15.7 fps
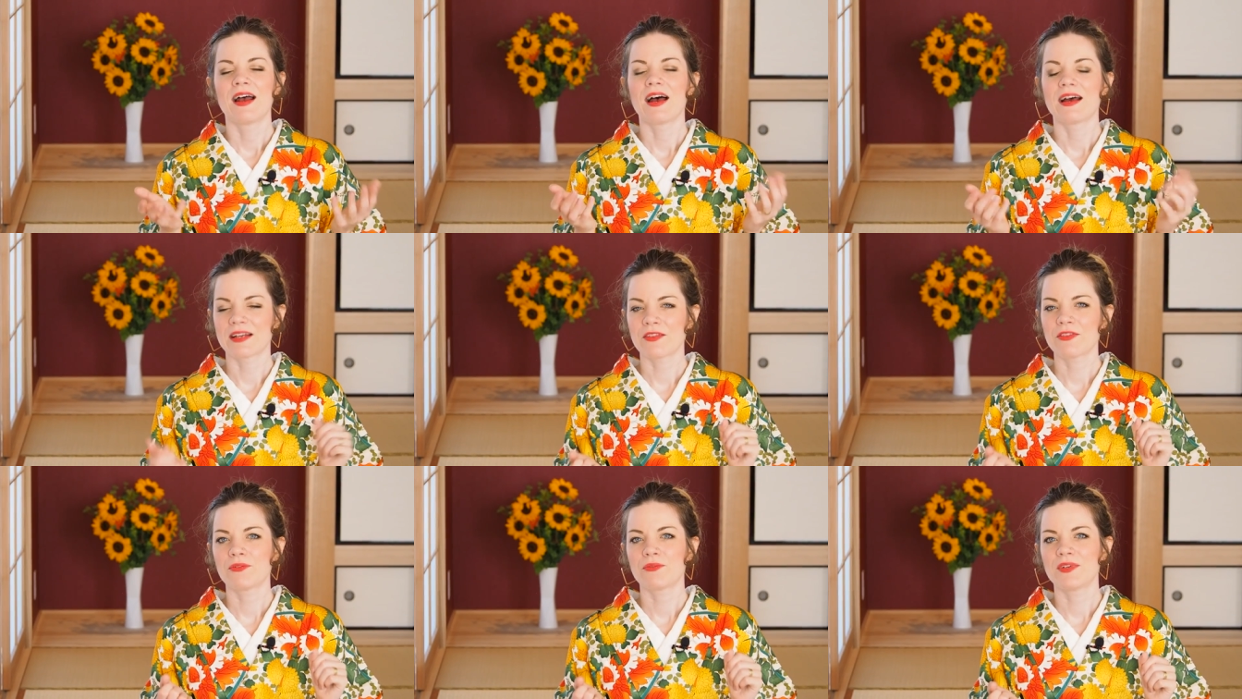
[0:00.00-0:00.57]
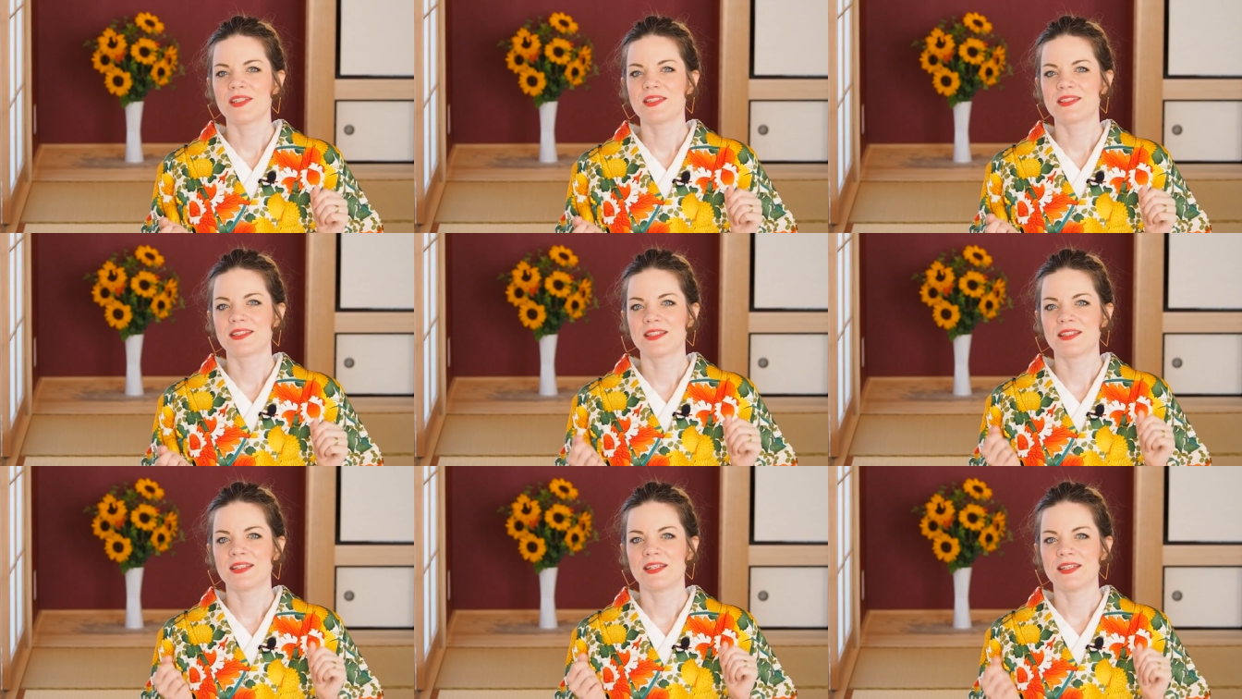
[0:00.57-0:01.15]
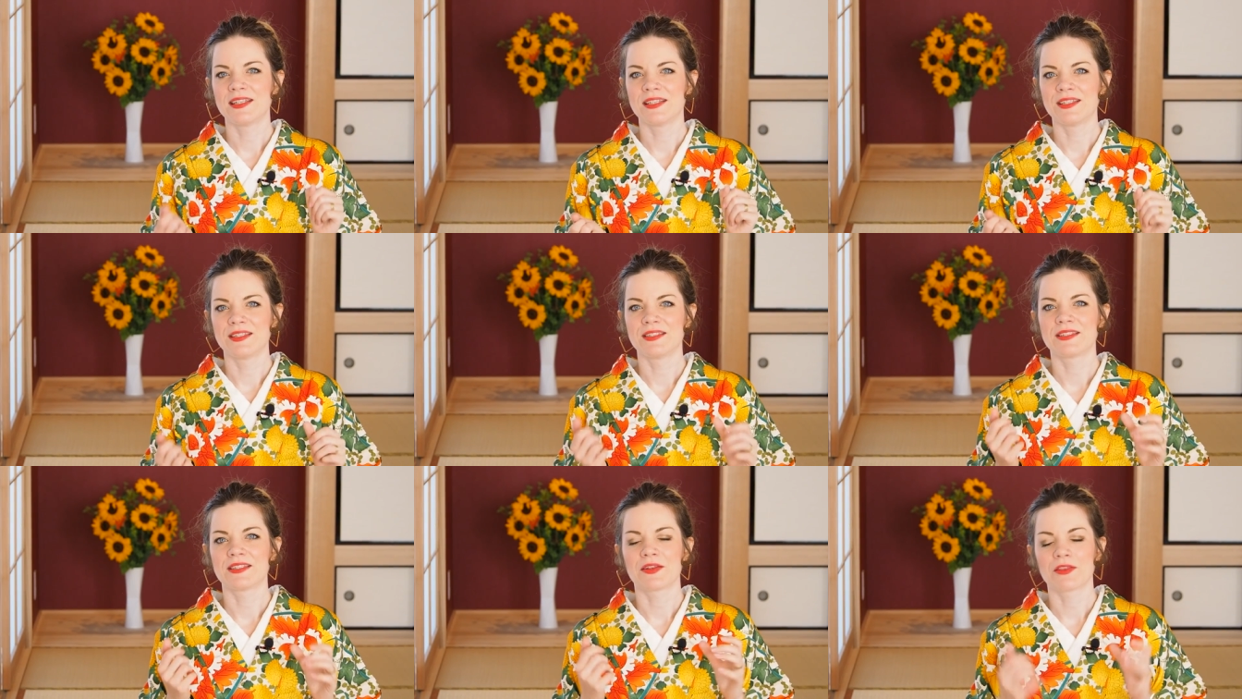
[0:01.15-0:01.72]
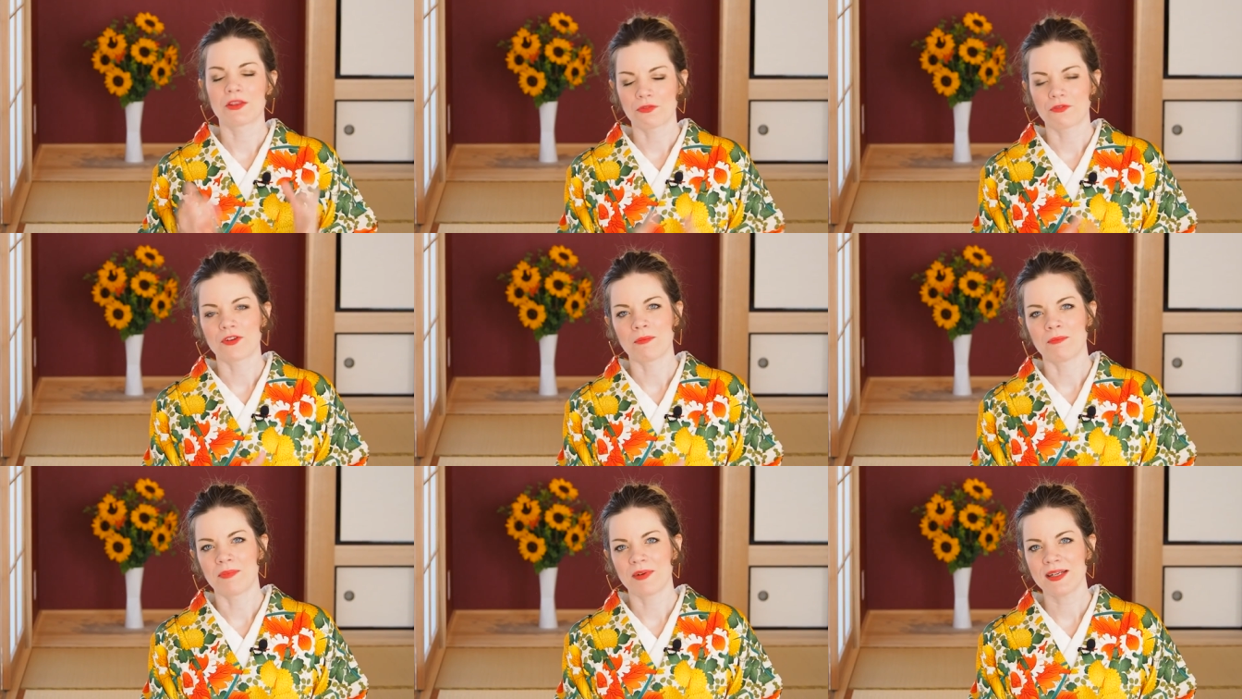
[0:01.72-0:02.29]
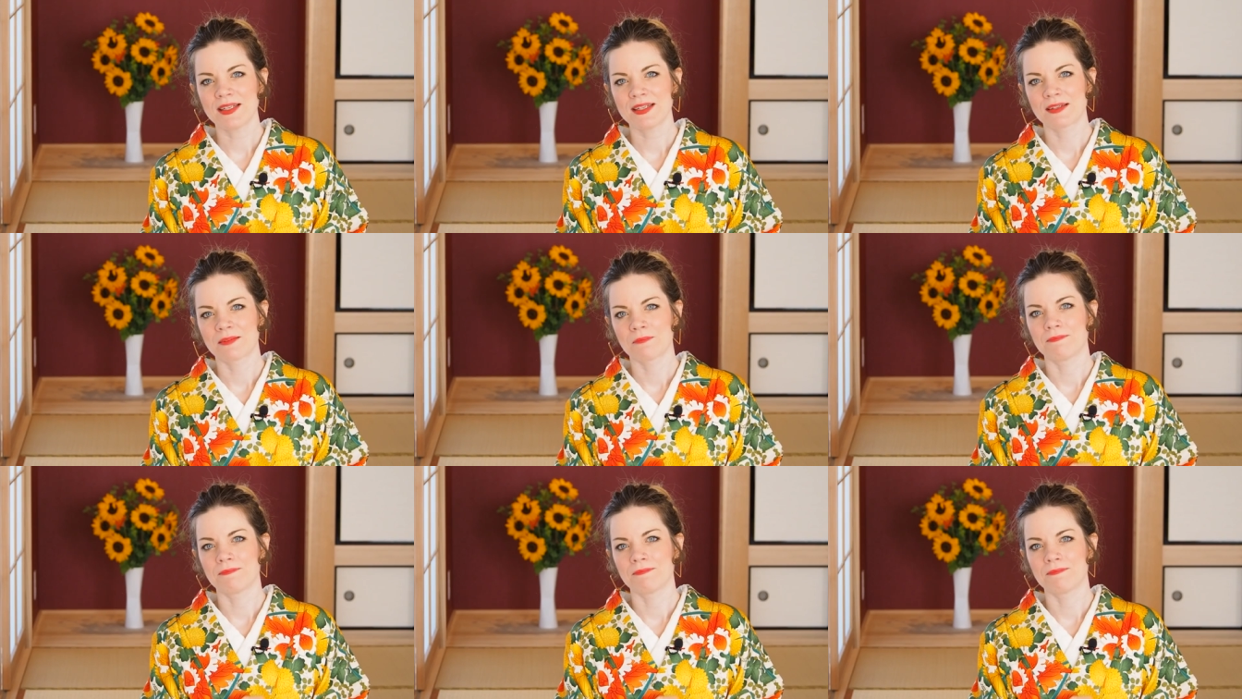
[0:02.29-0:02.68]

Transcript: Another reason is the fabric,